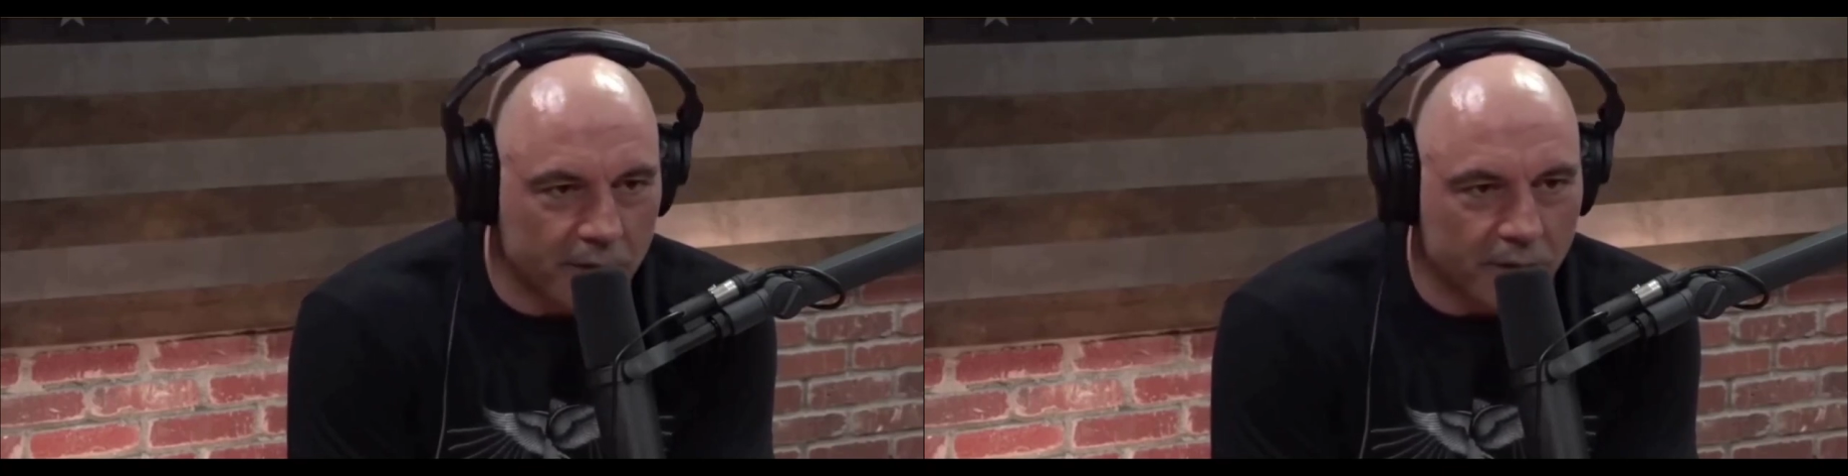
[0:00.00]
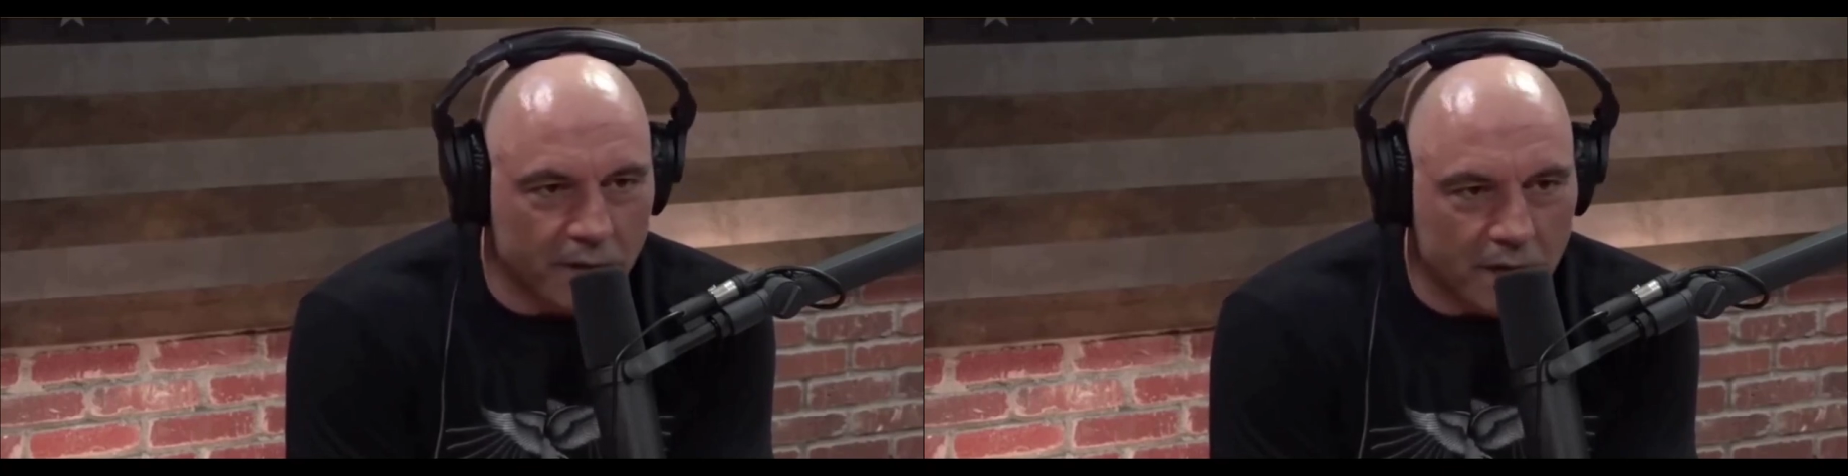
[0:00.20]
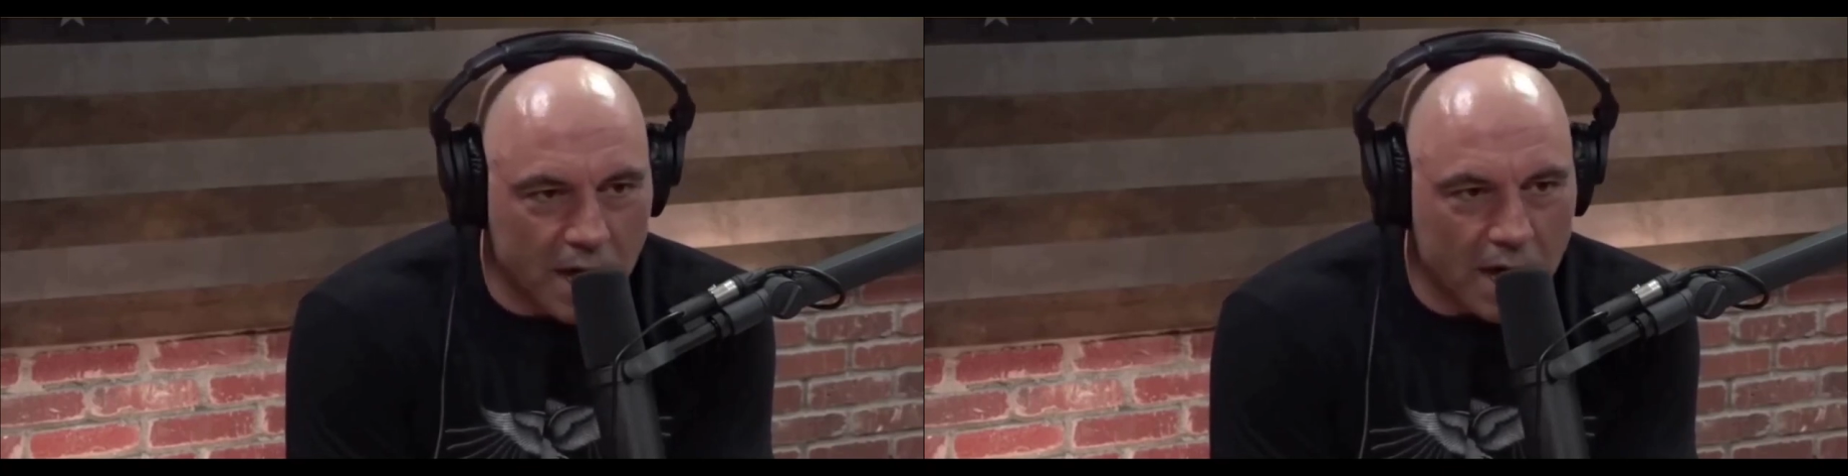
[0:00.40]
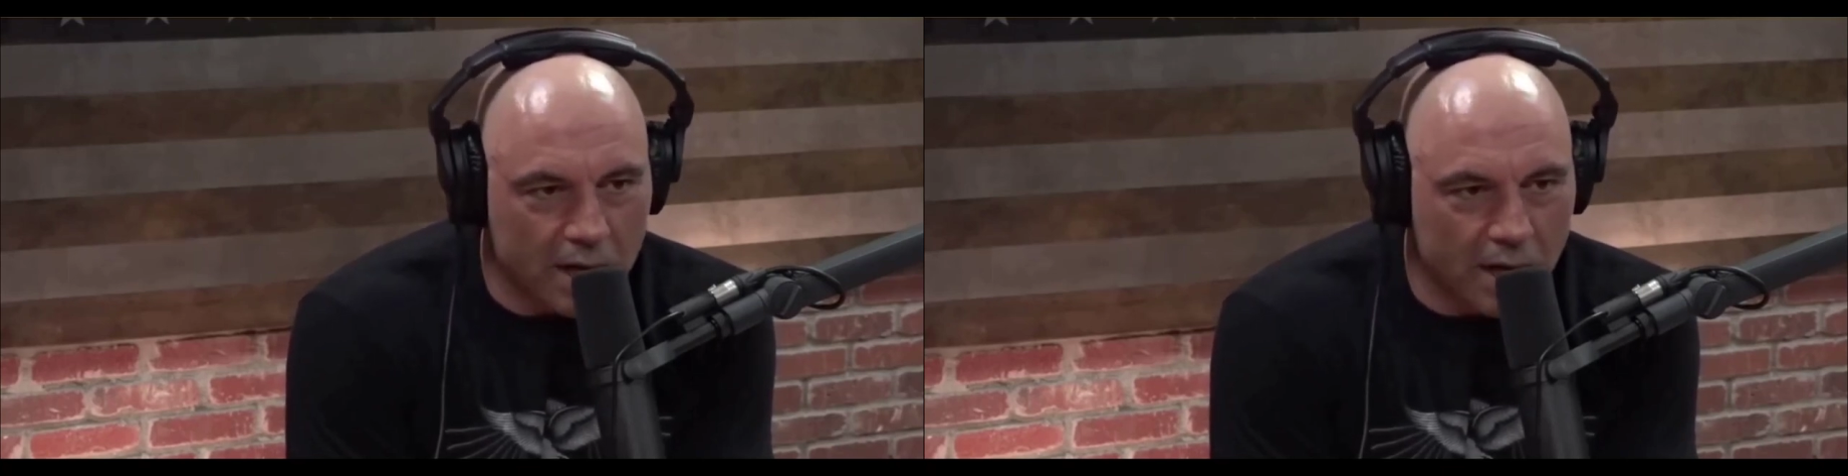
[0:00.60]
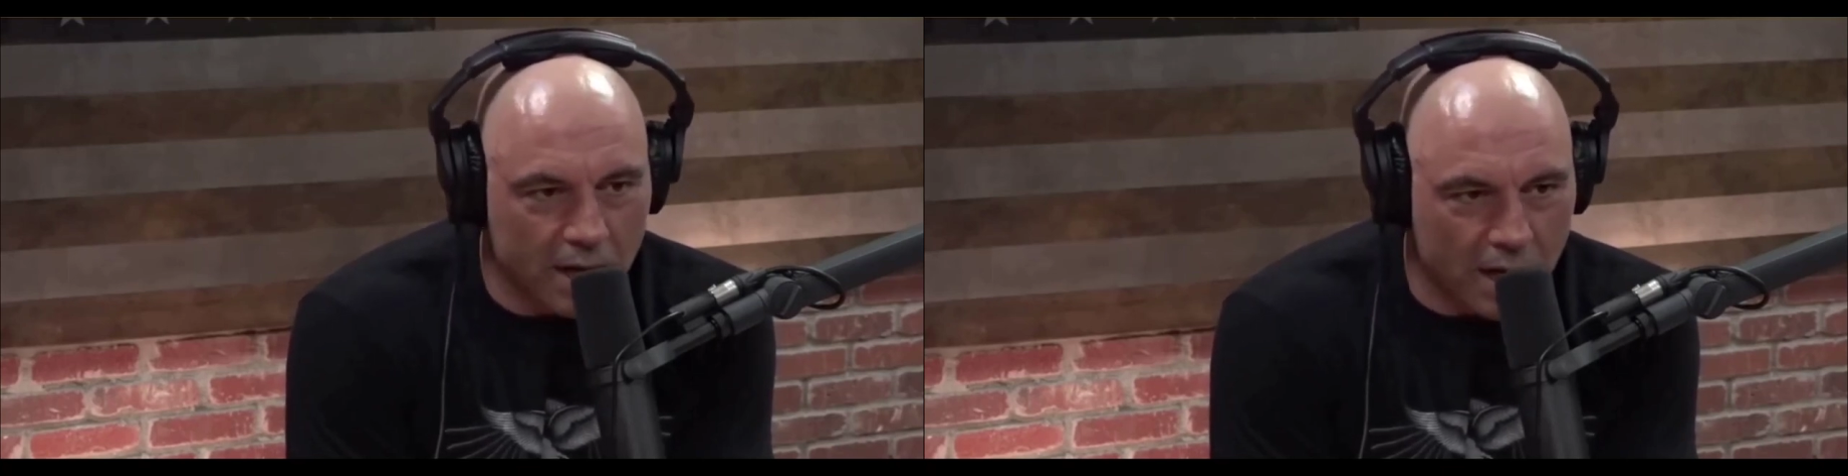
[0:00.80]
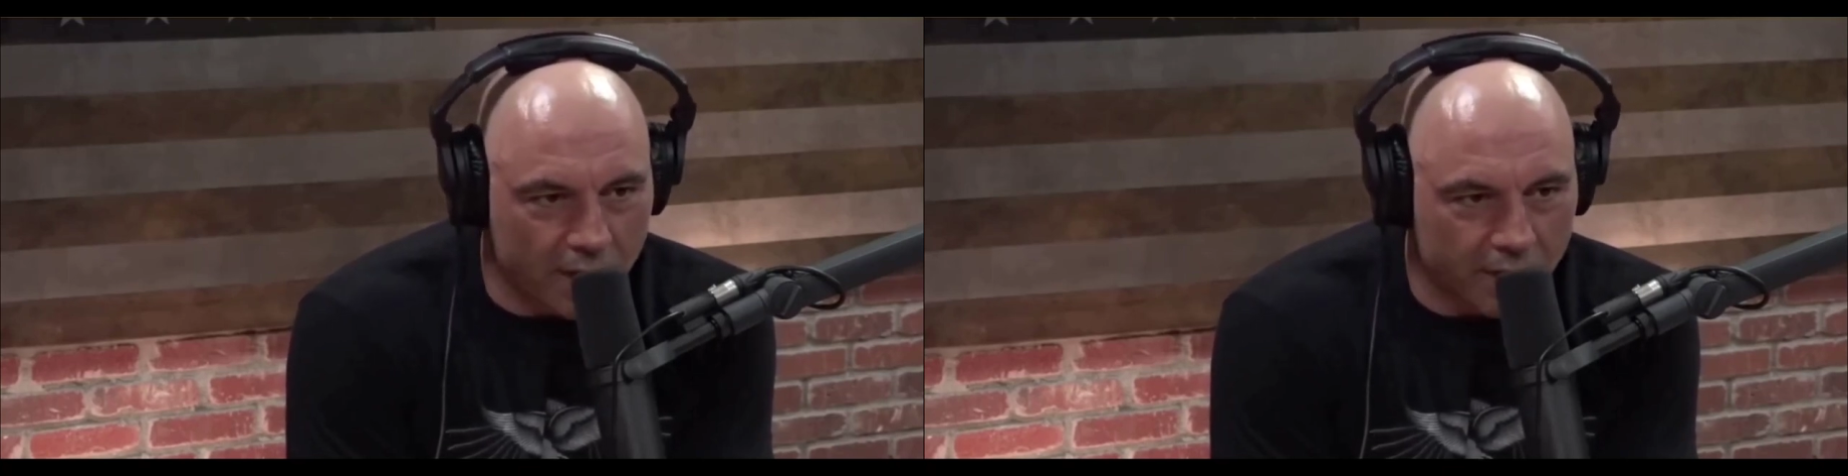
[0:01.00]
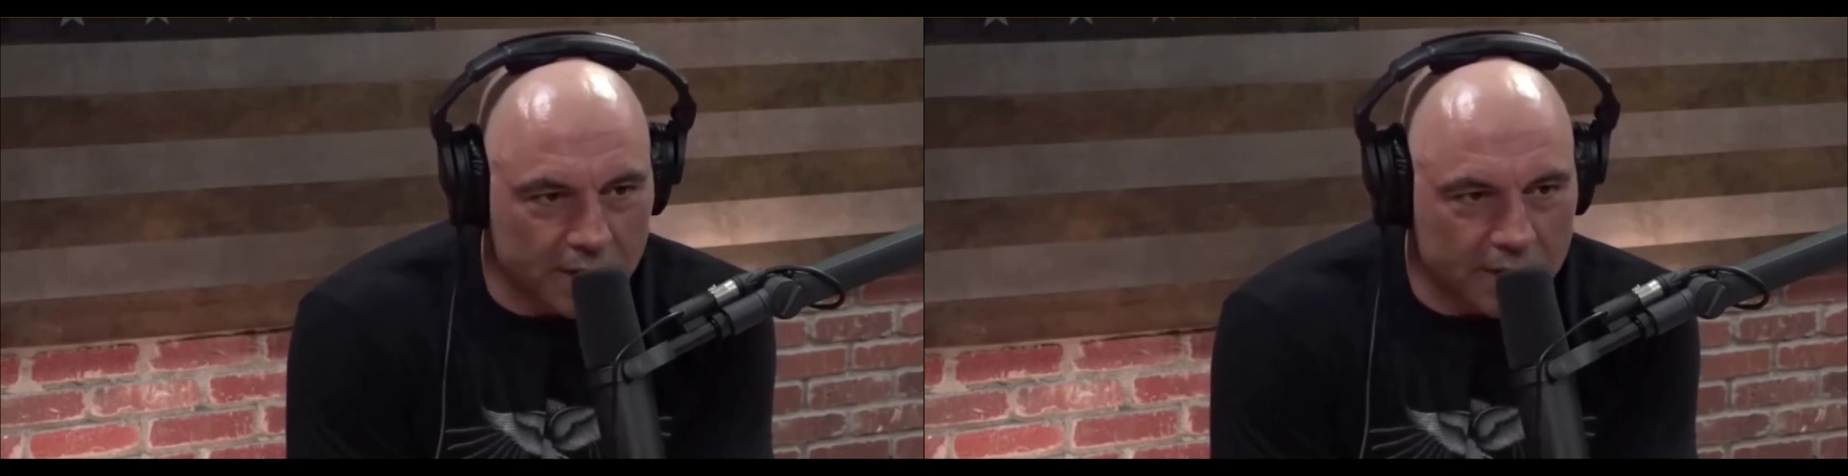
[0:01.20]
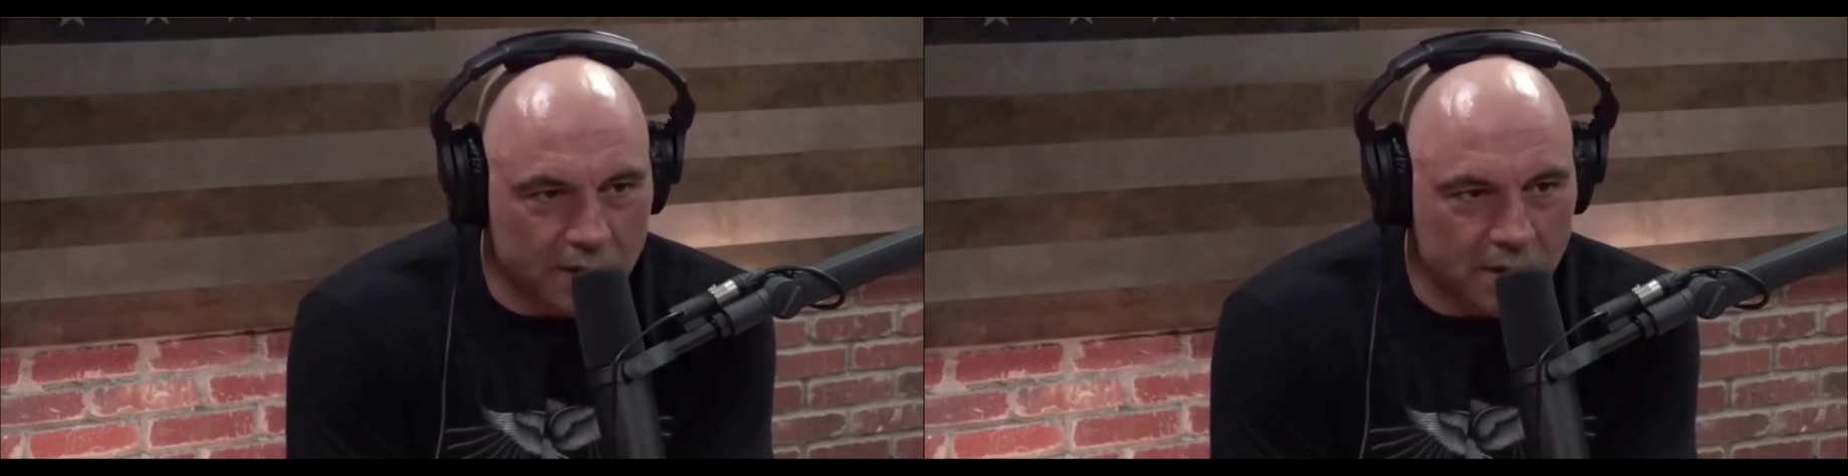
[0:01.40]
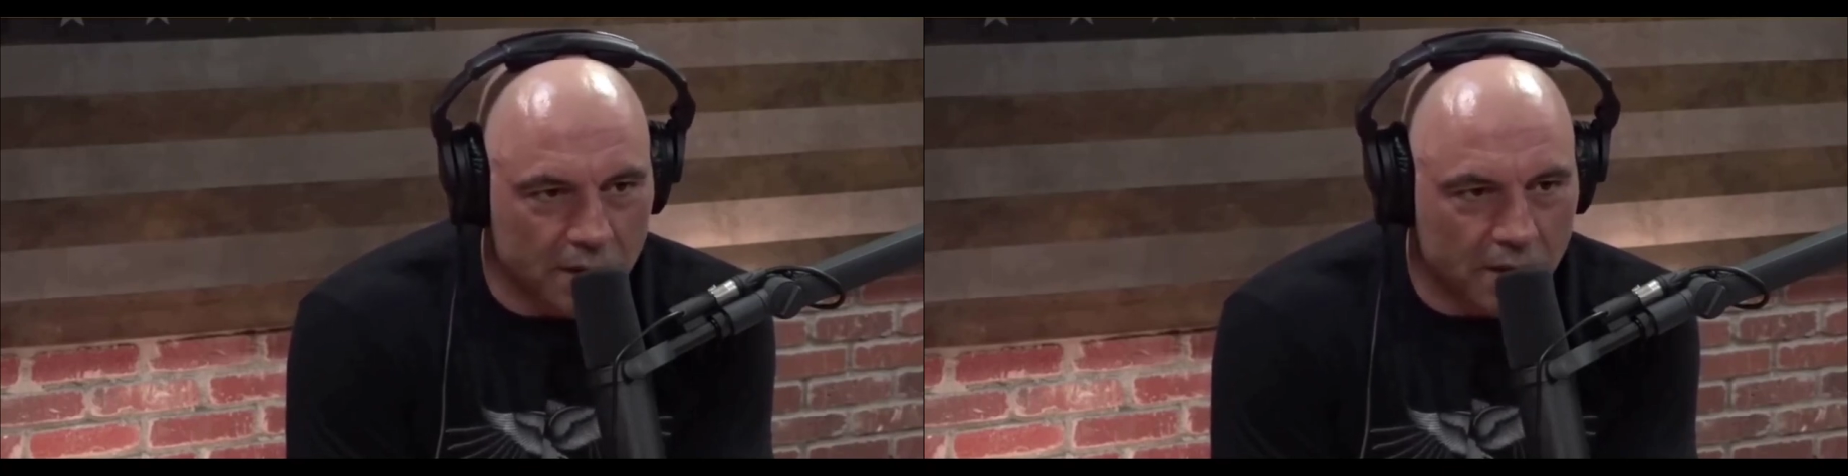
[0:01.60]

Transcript: that are not at high risk